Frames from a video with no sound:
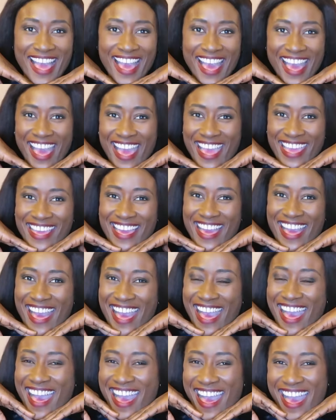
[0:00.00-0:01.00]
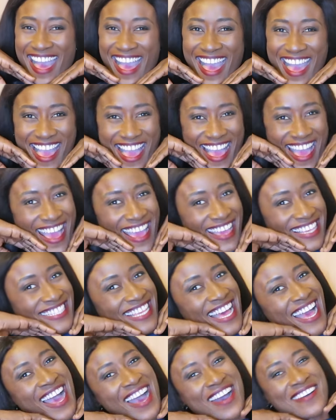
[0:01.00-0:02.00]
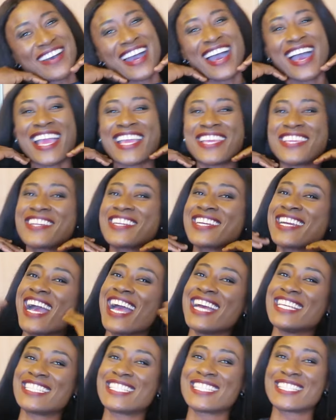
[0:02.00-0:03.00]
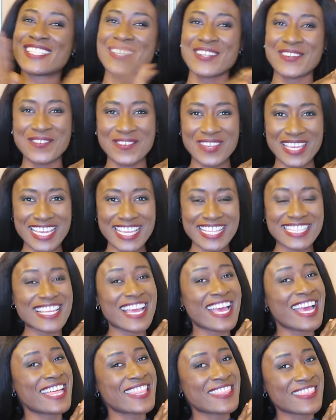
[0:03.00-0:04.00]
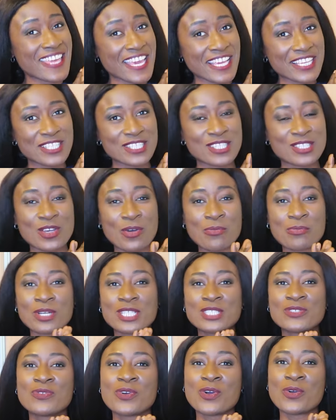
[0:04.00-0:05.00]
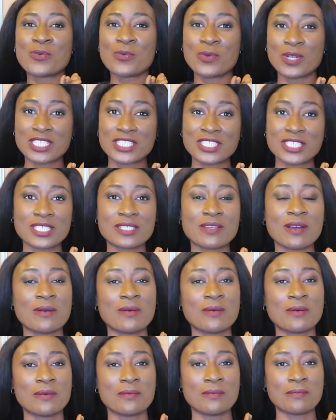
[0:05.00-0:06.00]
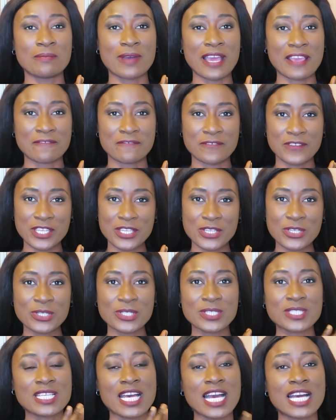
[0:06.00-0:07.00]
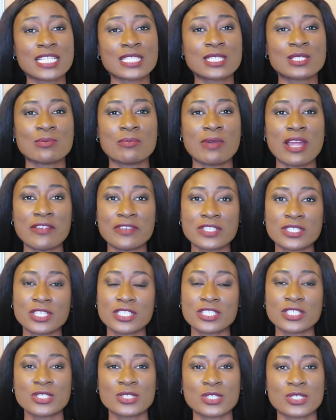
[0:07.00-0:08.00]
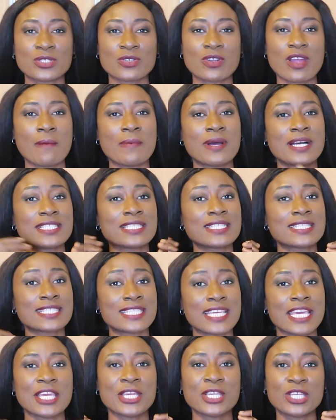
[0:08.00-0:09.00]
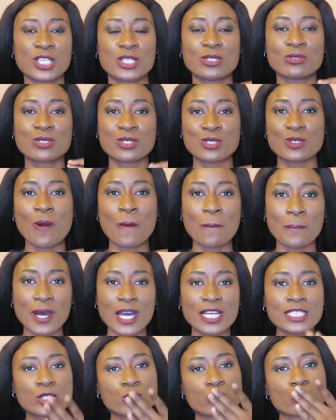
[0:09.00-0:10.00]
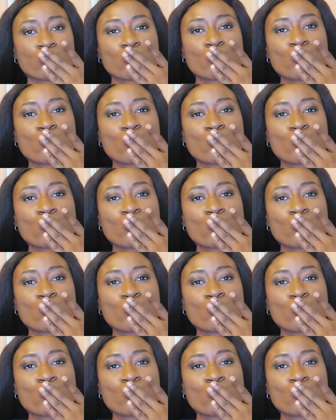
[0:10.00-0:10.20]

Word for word: hi guys how are you guys doing thank you so much for watching my videos and to my returning subscribers thank you so much